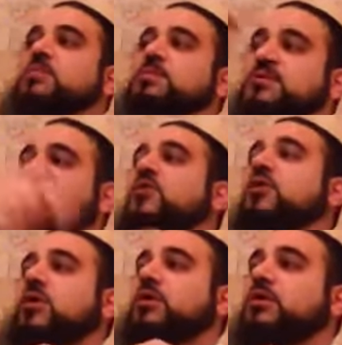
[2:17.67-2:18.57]

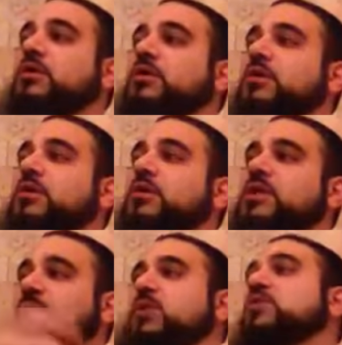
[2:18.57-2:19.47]
before
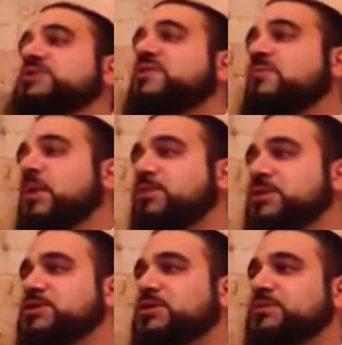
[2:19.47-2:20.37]
the book was ever
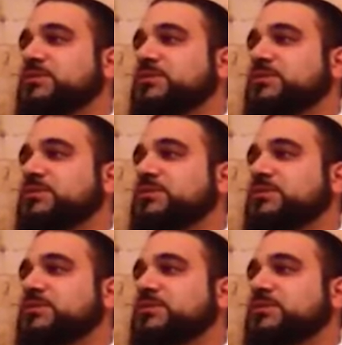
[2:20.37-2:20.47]
published.